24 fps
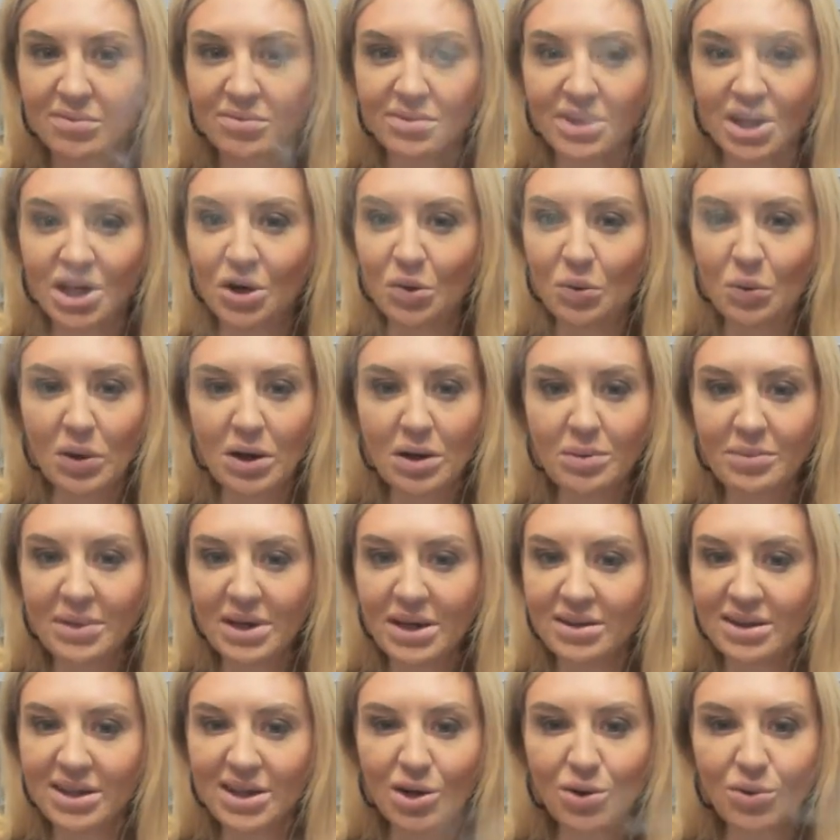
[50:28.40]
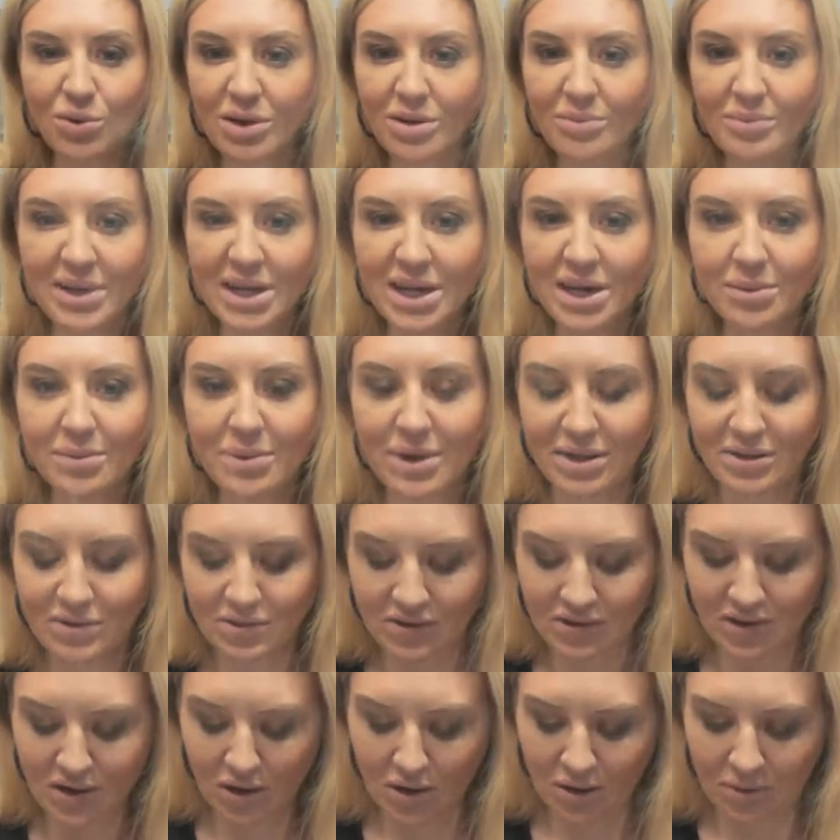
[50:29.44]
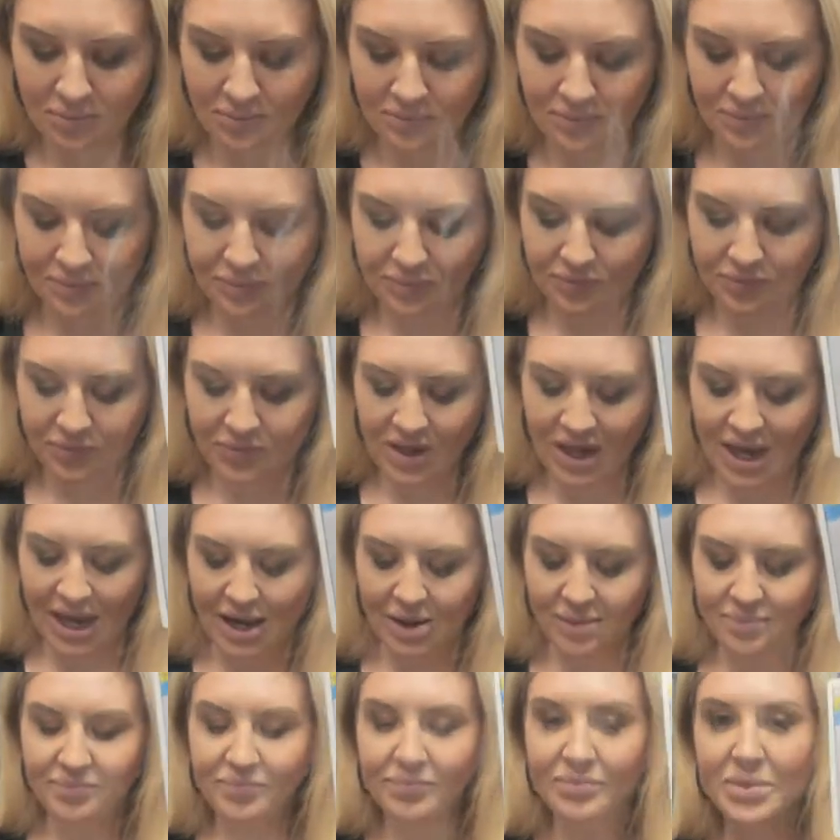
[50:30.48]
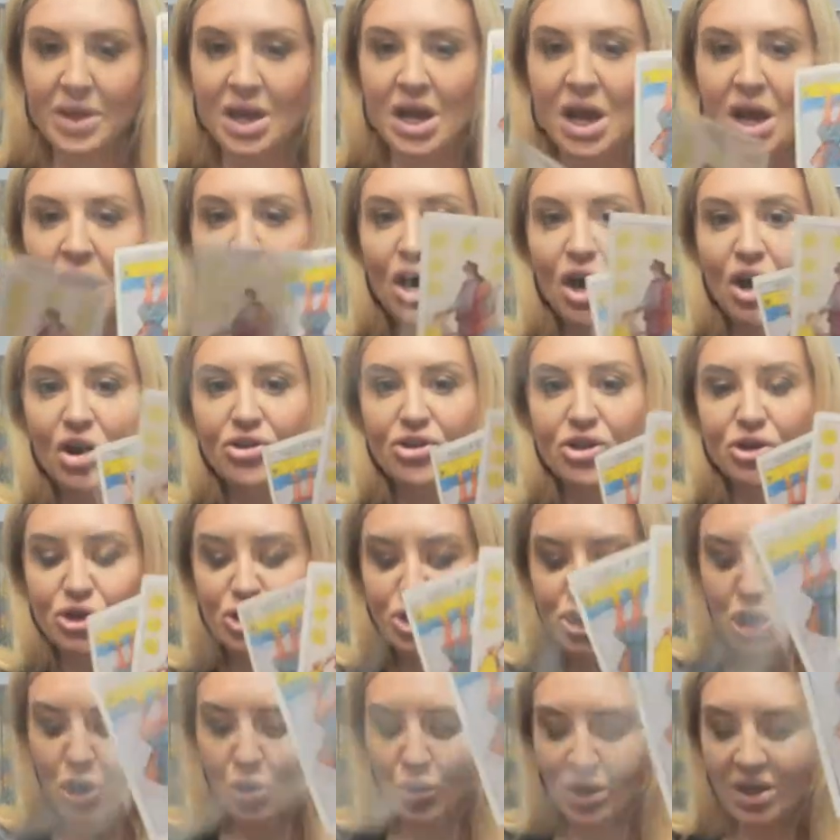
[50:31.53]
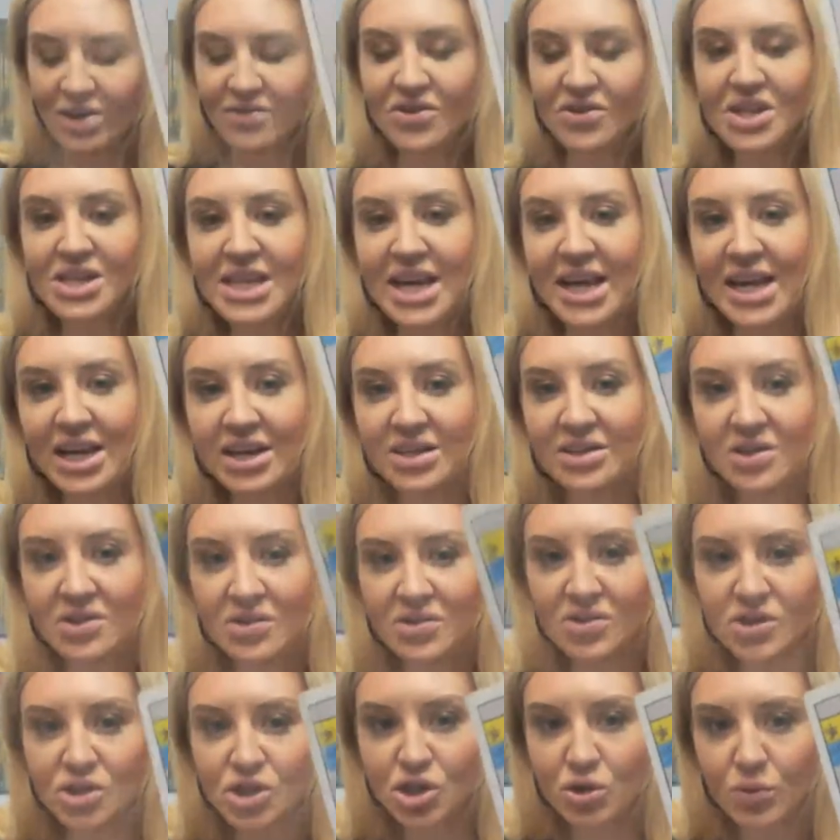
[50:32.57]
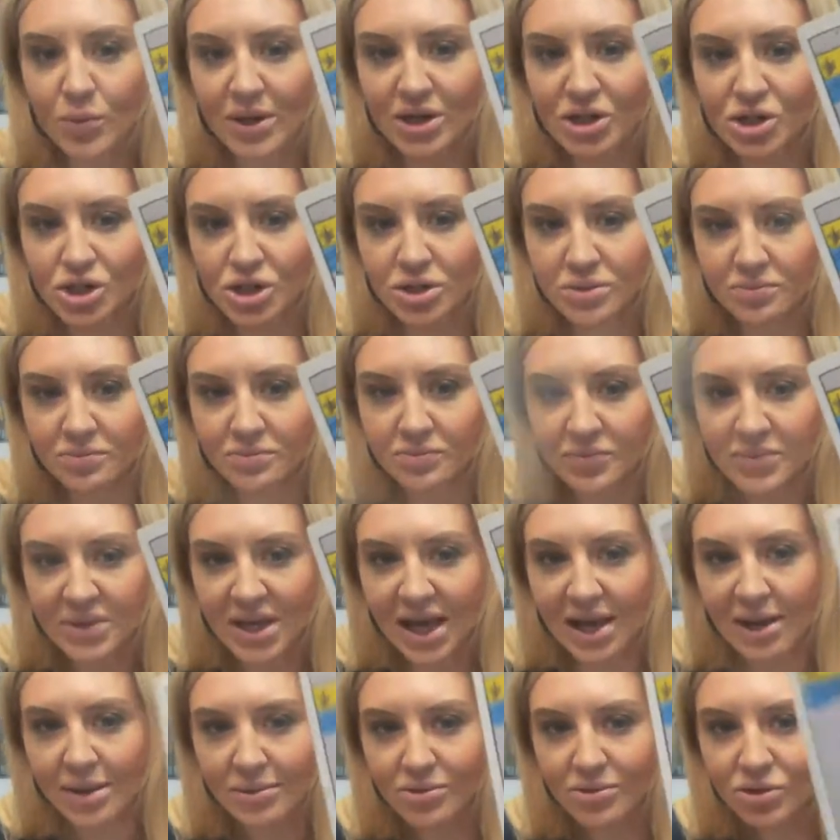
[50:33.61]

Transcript: they don't want to make they don't want to make amends here. Okay. There's no give and take in this situation. Okay.